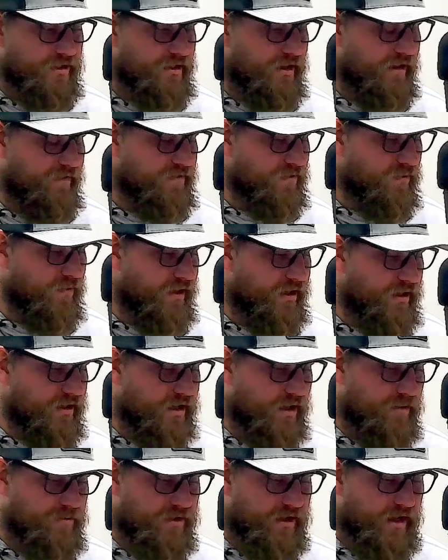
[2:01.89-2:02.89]
enough to win a
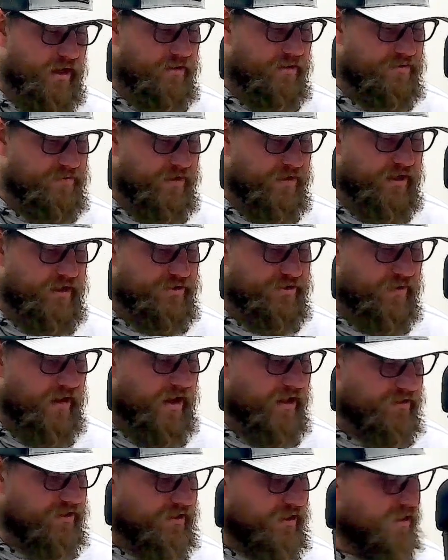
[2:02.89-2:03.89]
couple games, but each
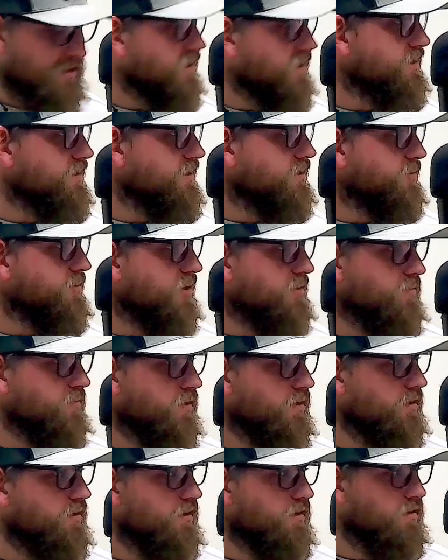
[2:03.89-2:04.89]
round's going to get a little bit
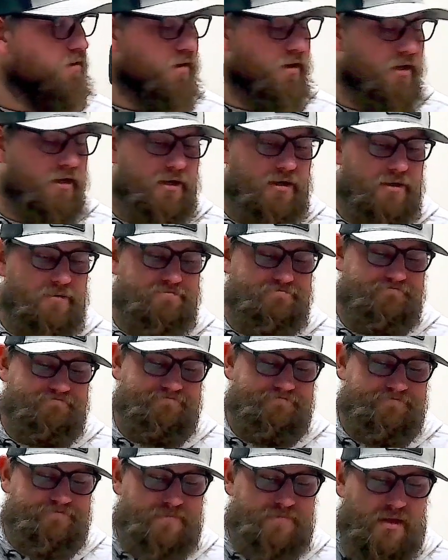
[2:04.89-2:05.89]
more, a
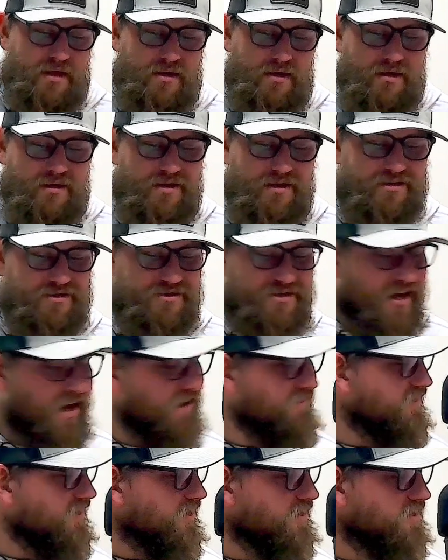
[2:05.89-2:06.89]
little tougher.